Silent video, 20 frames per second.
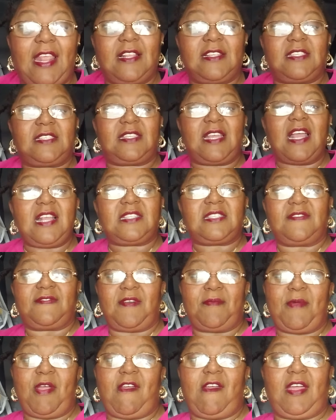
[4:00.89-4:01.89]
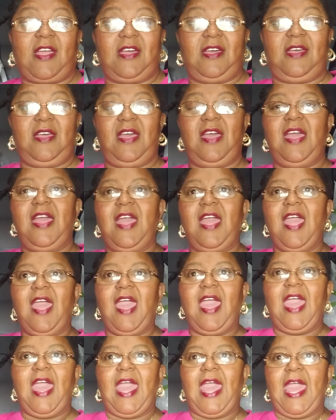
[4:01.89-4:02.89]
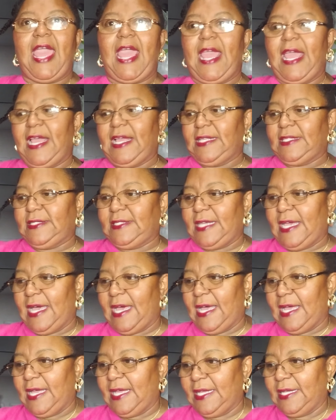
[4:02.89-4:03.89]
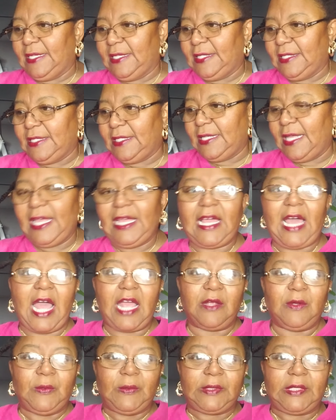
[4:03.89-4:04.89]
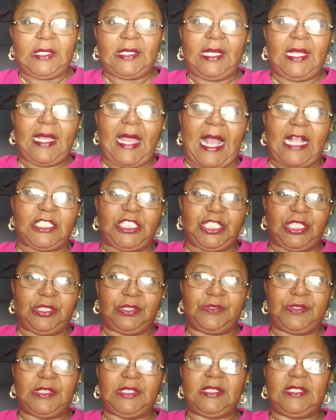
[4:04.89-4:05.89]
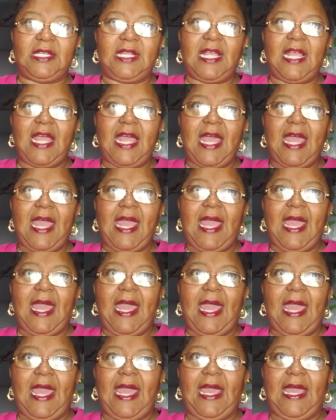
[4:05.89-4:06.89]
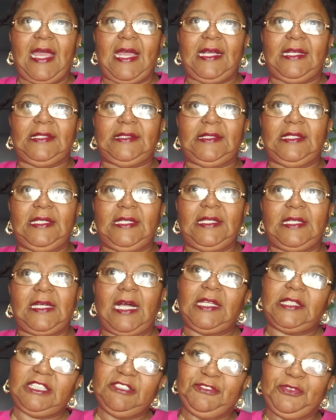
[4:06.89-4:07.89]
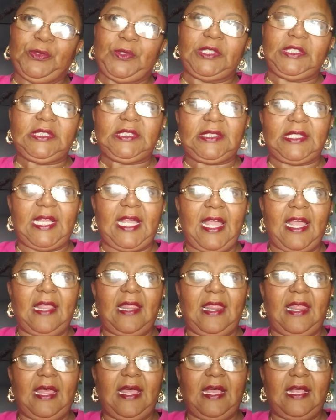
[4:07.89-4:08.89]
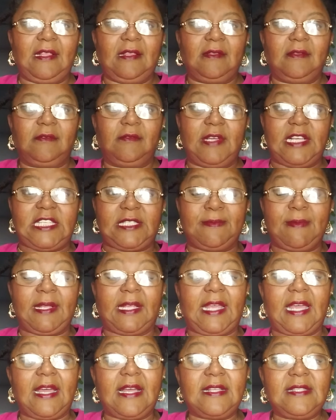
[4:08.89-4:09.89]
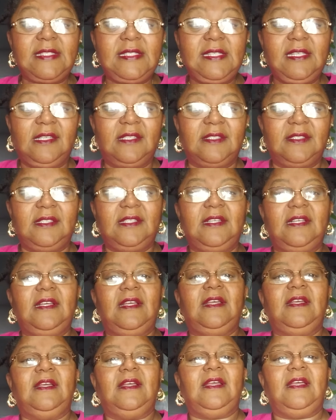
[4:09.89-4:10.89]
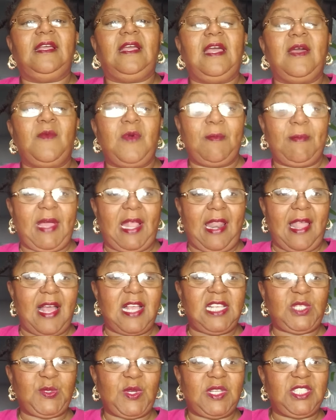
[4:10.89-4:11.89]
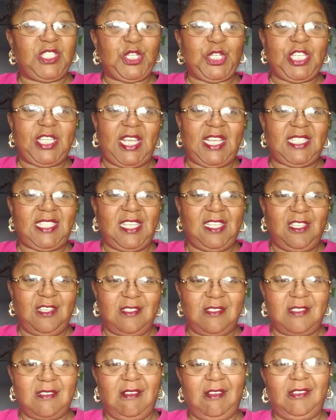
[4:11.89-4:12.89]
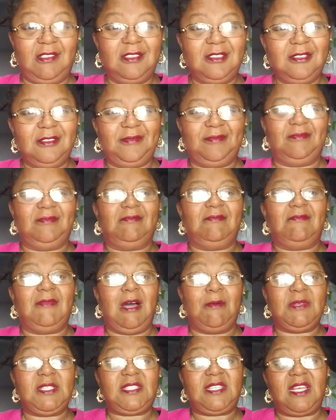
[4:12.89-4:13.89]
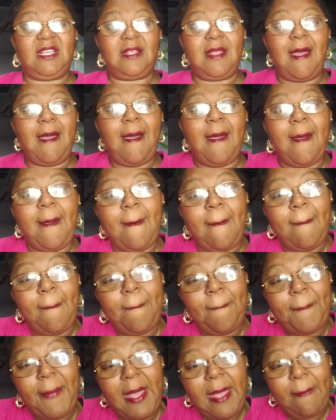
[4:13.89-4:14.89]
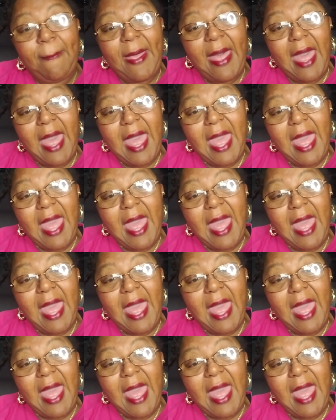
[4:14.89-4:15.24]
States of America. And I got older, had children, and got divorced, and then raised my kids. And when my last one turned 18 years old, Mama said, bye-bye.